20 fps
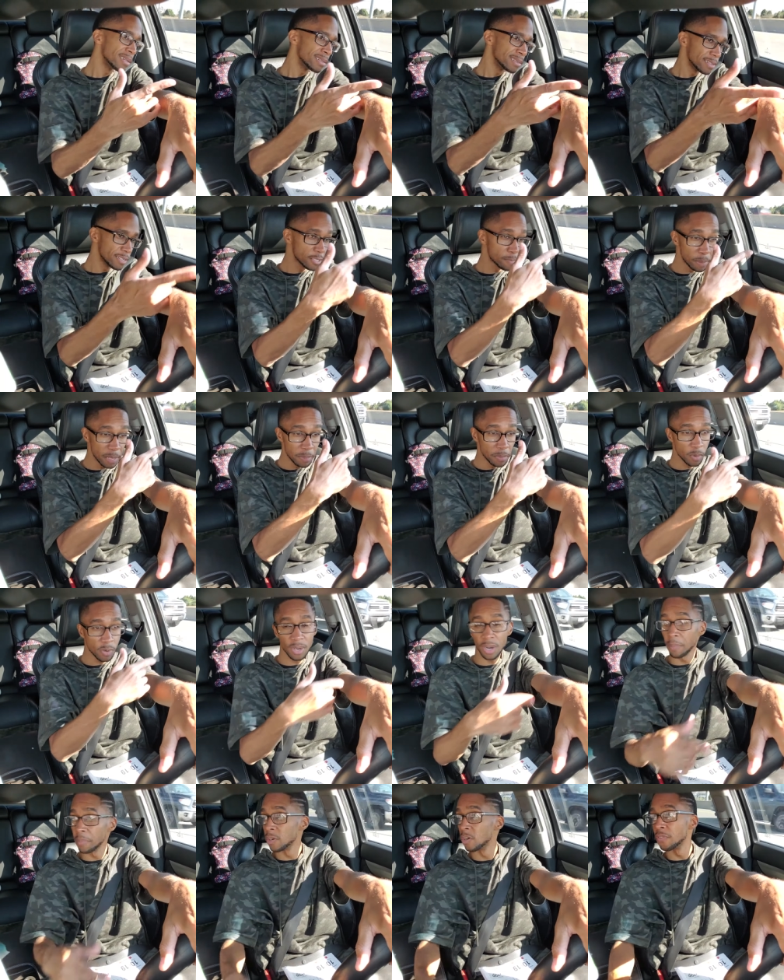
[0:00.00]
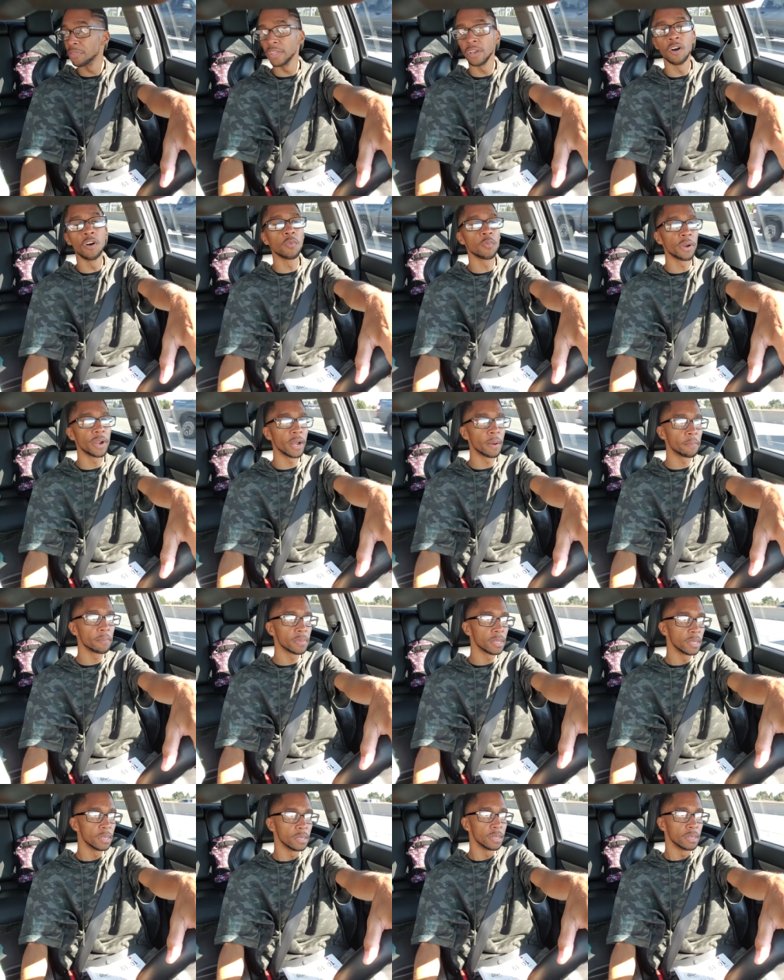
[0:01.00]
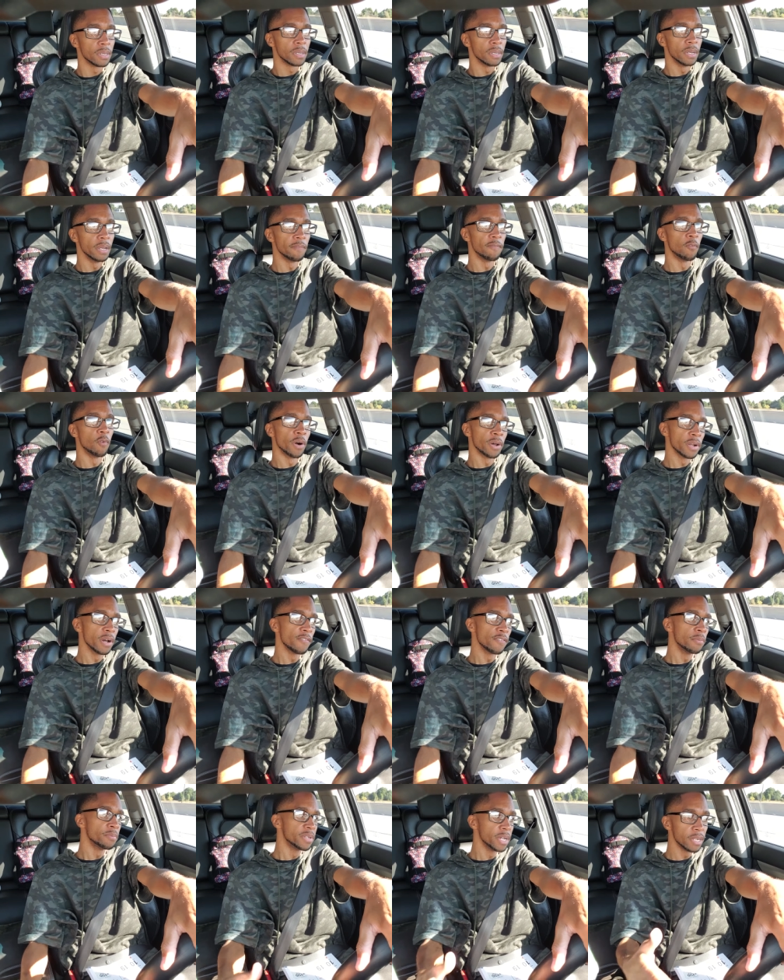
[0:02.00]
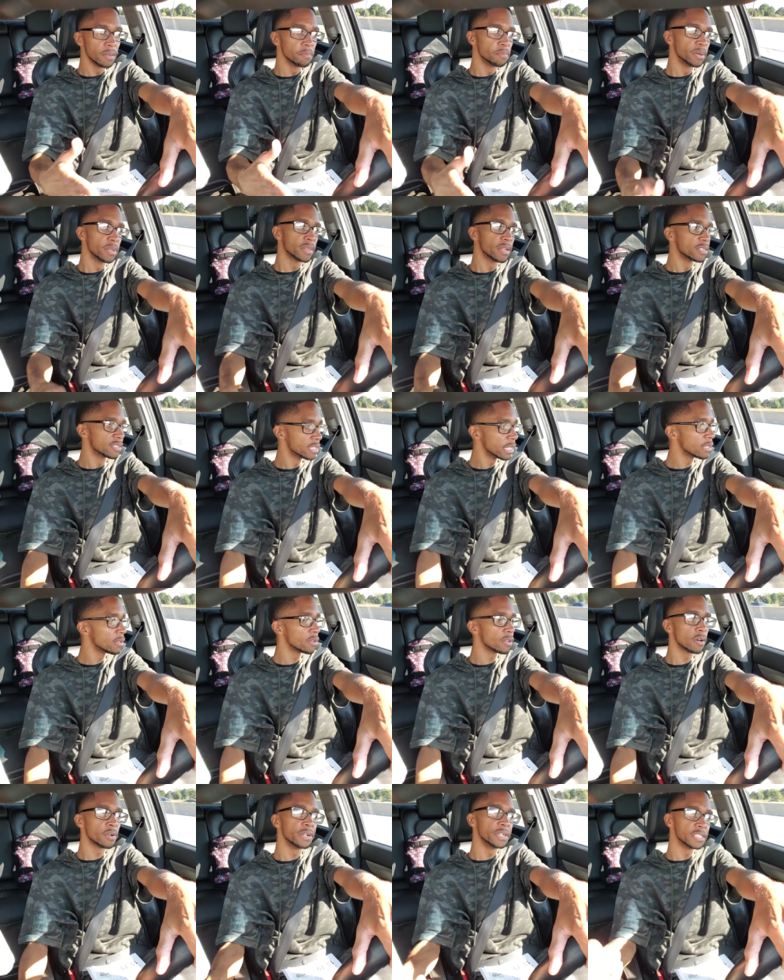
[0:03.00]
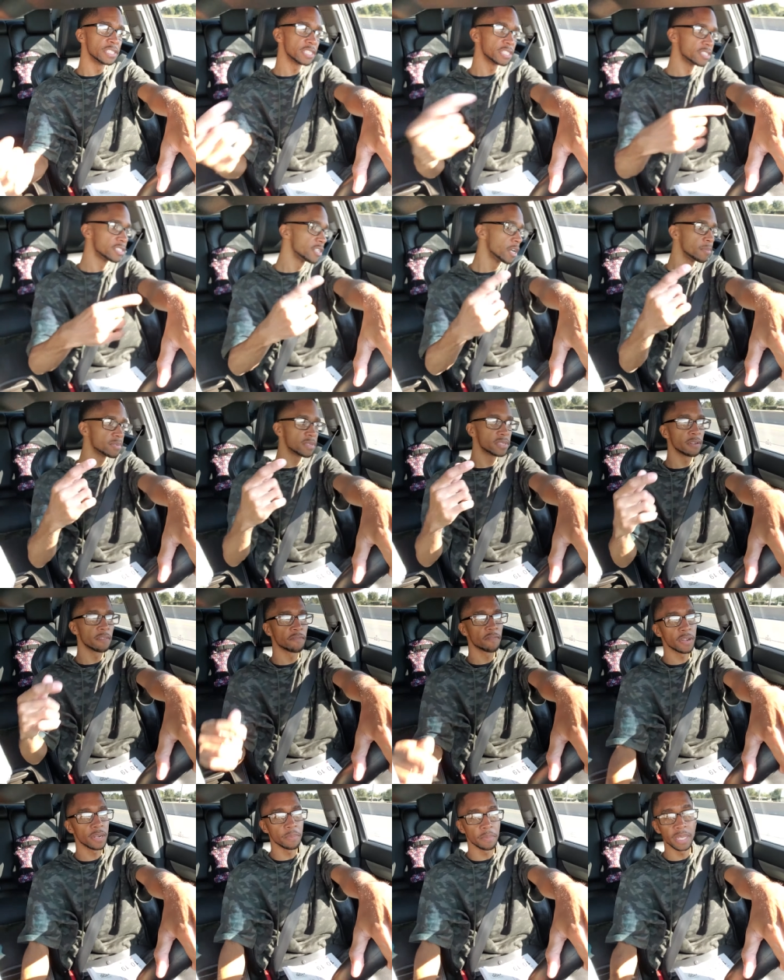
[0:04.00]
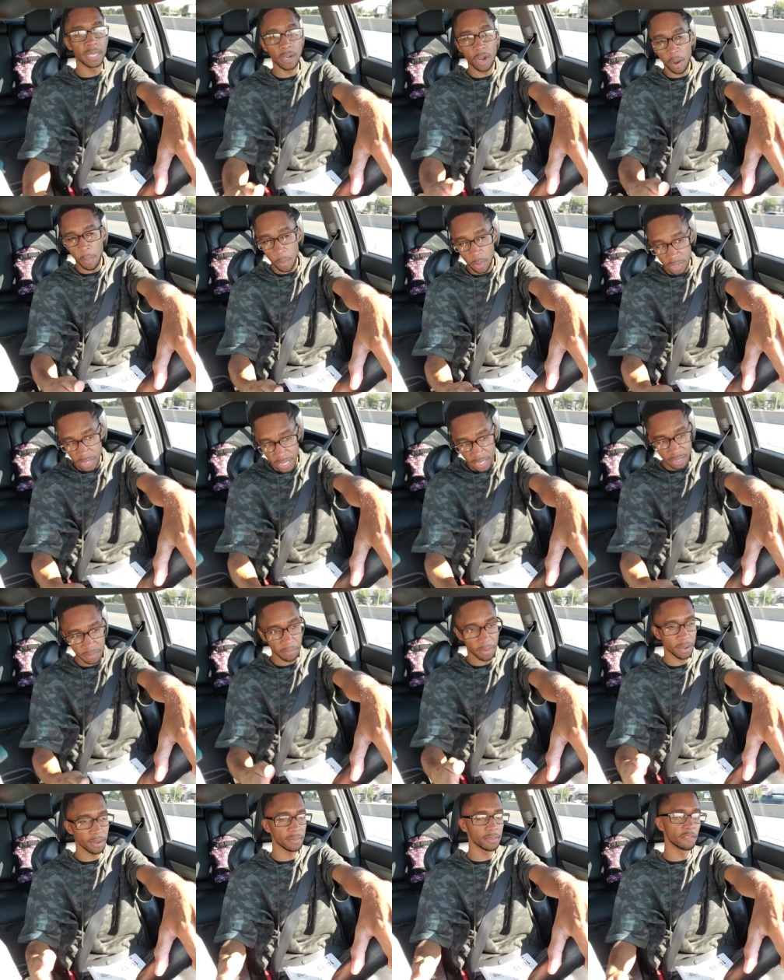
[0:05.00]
there's people coming on their own round. If one of them doesn't put their signal on and just jumps in front of me and almost hits my,